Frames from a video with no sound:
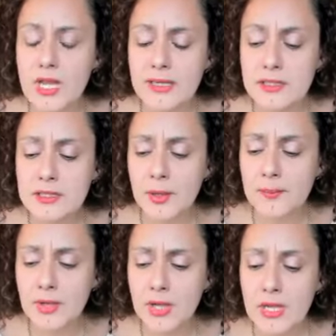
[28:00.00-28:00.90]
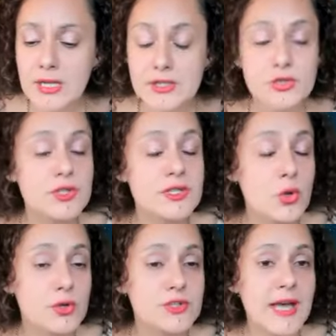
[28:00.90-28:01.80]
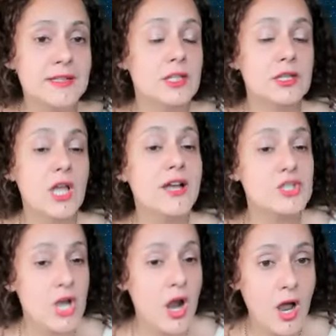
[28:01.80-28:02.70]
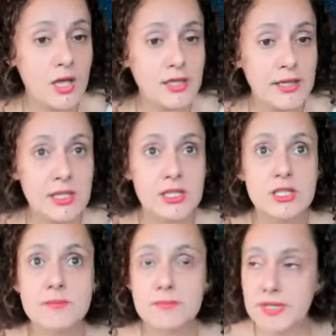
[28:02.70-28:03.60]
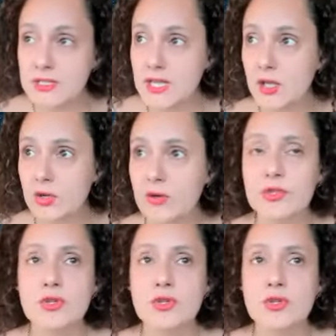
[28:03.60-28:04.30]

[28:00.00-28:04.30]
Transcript: and um, so this horse had an enlarged heart and he'd been taken off the